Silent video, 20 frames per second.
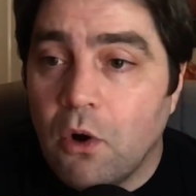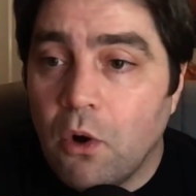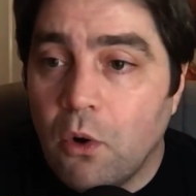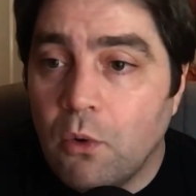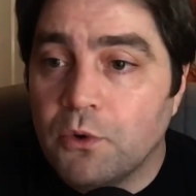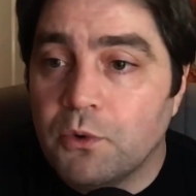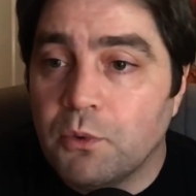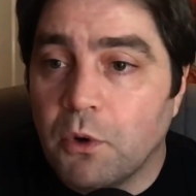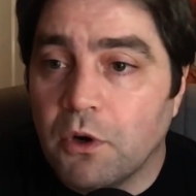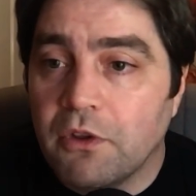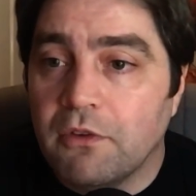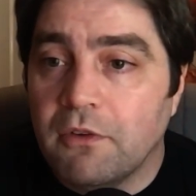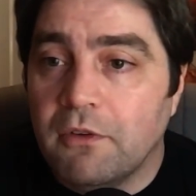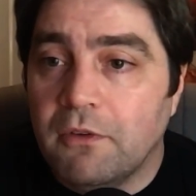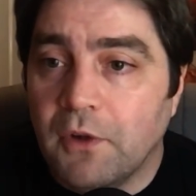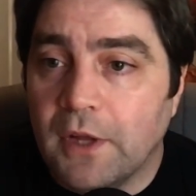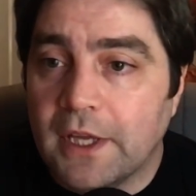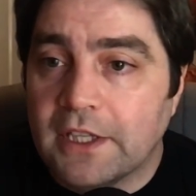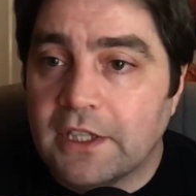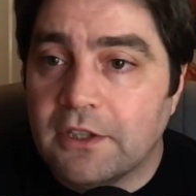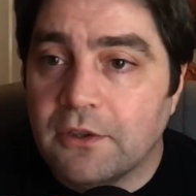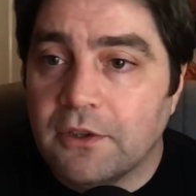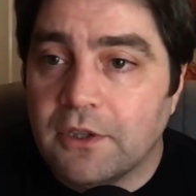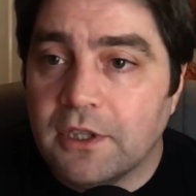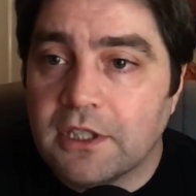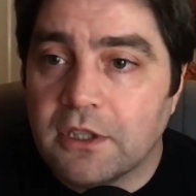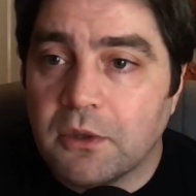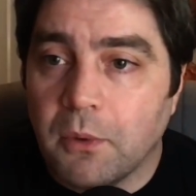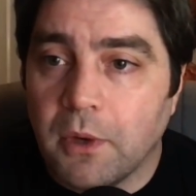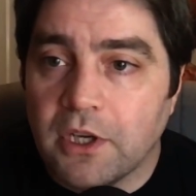always worth reflecting
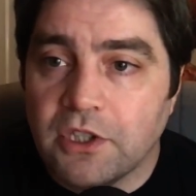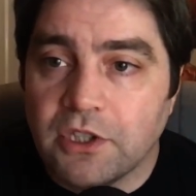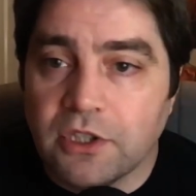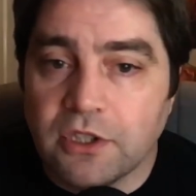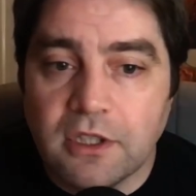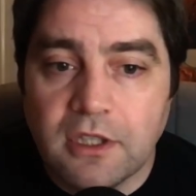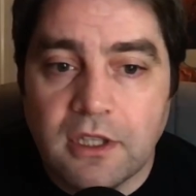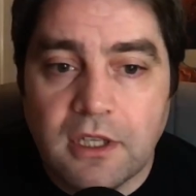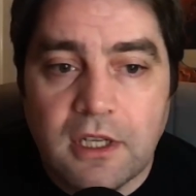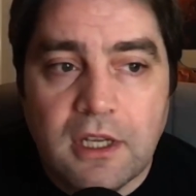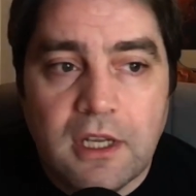on this question.